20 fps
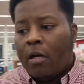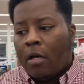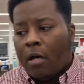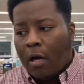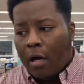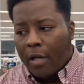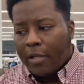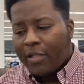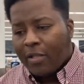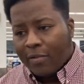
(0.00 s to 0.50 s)

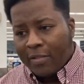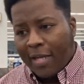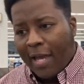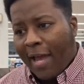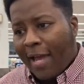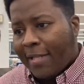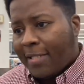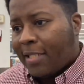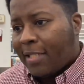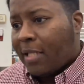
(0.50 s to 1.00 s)
Also,
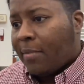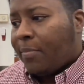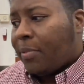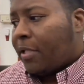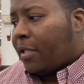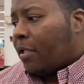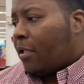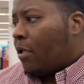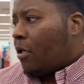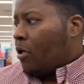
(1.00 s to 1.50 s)
Tide
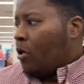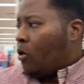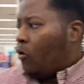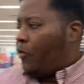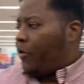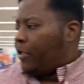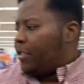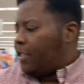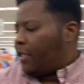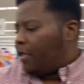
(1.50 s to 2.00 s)
Simply
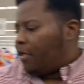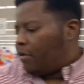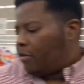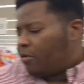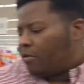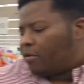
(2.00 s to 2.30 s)
on sale,